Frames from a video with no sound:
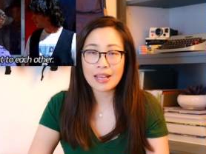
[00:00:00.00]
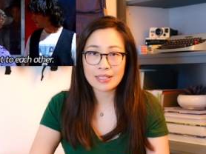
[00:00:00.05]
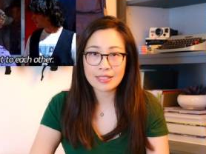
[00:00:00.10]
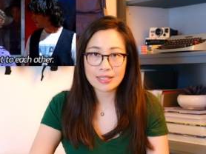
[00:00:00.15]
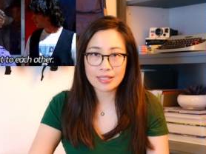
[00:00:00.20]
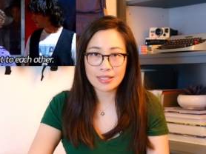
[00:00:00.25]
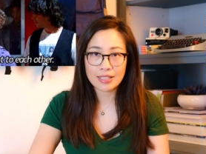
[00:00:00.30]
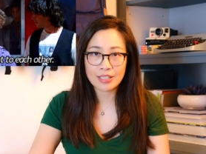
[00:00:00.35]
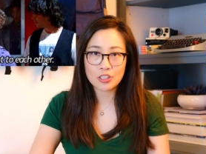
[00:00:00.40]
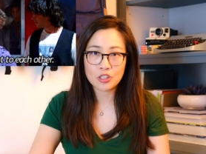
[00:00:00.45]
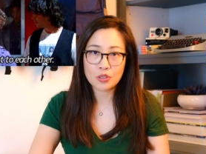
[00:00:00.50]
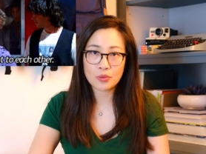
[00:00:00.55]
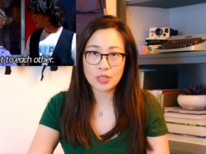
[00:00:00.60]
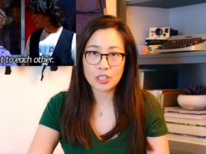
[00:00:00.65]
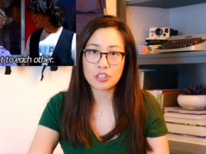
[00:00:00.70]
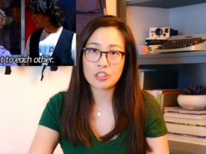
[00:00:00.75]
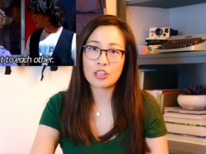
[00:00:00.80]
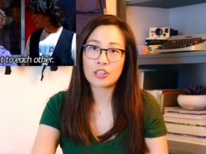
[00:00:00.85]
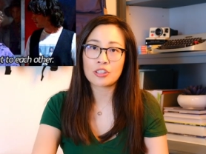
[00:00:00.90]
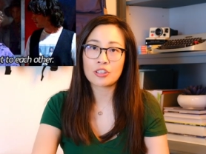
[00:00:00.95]
excellent to
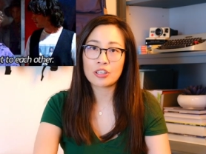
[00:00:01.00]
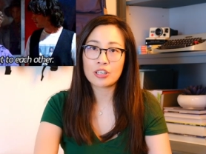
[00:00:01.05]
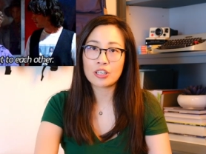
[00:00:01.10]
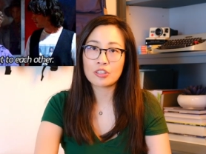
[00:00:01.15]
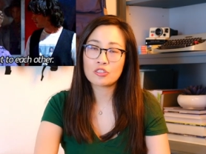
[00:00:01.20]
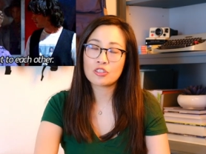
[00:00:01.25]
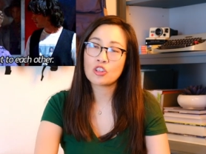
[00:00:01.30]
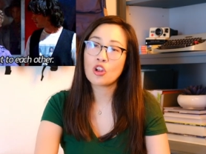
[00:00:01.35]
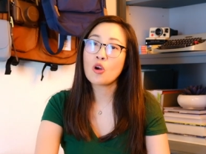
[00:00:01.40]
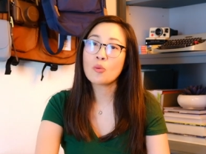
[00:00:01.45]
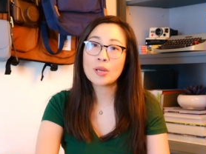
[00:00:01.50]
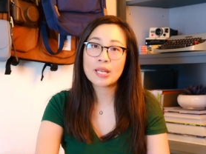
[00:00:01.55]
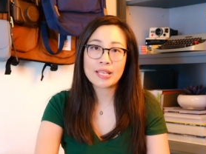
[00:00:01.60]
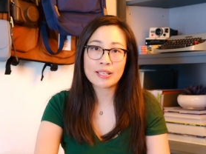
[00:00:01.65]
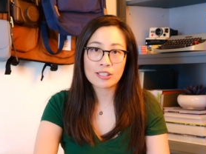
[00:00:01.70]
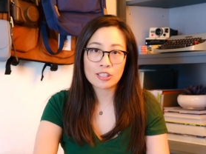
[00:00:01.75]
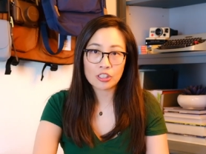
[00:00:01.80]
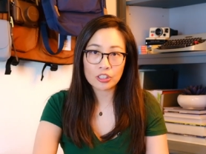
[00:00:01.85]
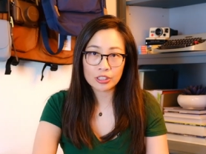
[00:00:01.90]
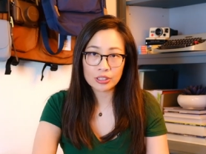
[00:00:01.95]
each other, and nobody
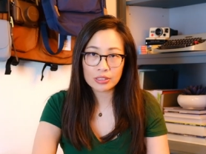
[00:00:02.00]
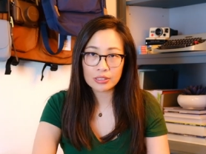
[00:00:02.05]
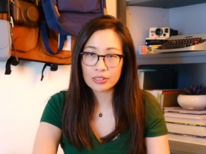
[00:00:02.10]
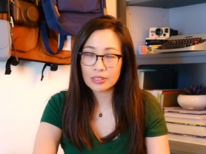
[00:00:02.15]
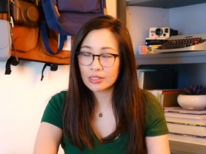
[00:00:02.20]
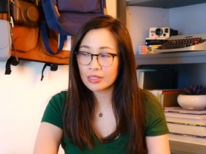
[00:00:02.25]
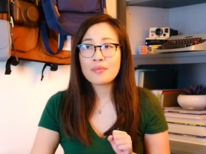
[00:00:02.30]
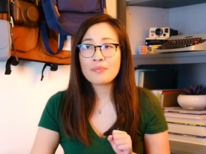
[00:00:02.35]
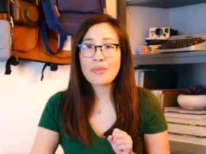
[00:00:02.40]
has learned.